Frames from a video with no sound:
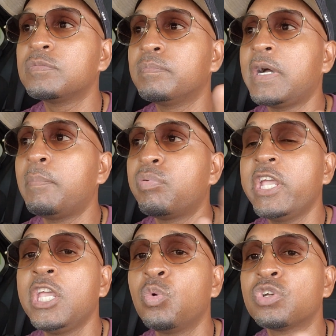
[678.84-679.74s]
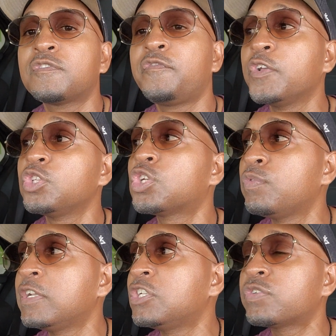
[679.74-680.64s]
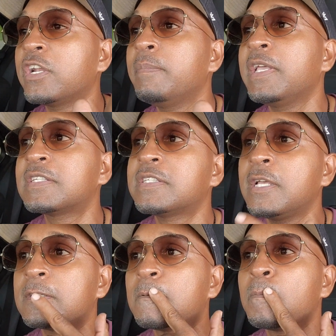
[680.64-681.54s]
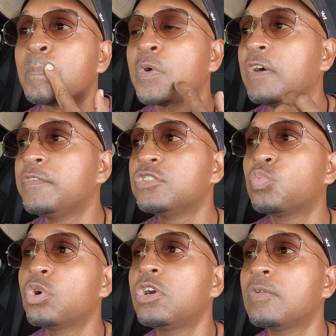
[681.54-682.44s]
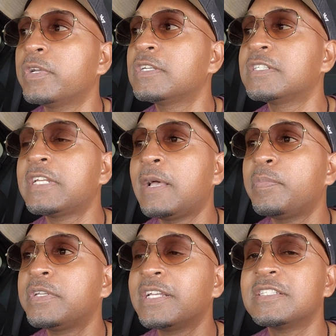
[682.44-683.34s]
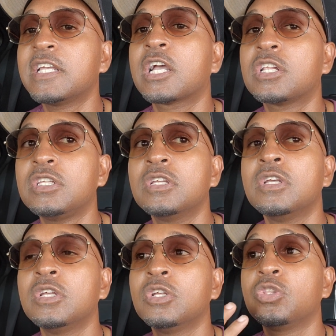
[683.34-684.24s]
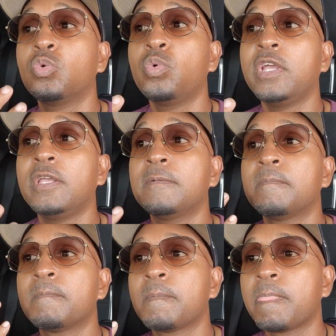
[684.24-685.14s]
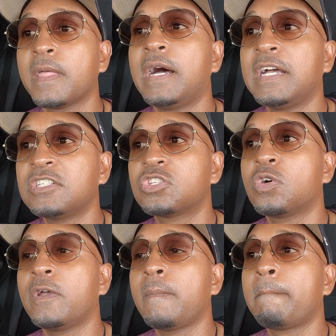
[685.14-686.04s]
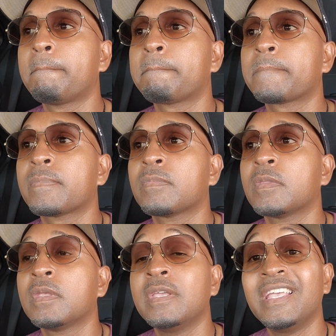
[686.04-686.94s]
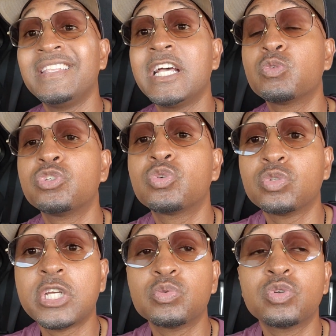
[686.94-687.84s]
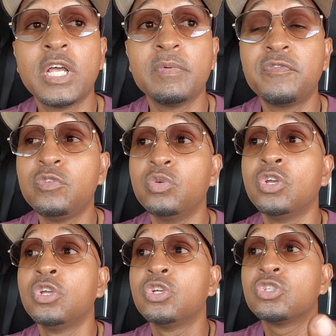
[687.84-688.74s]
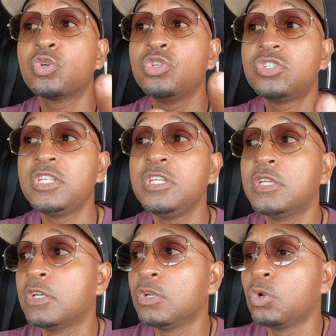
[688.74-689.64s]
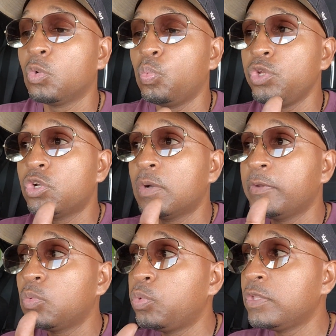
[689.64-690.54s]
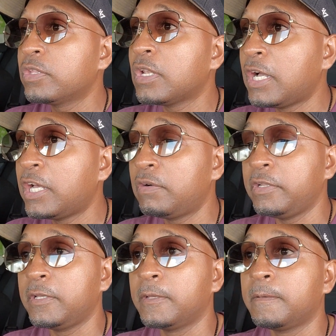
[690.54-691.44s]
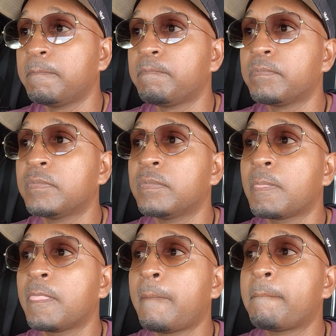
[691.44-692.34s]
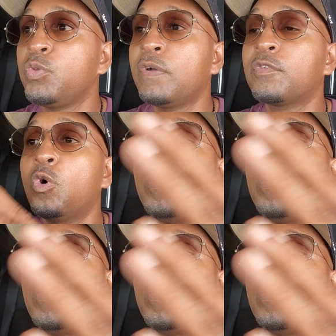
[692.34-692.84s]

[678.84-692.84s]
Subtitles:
my brain was filtering and trying to make sense of this world because it happened exactly the way I saw it. And that's what's gonna happen for you. So you see, when you come in to win the lottery, you have to